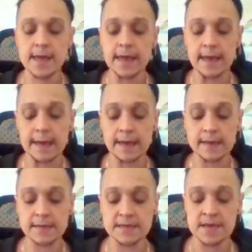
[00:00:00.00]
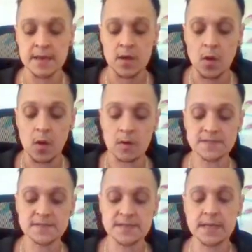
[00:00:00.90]
and
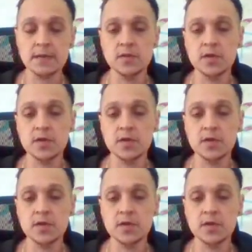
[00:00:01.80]
also taking a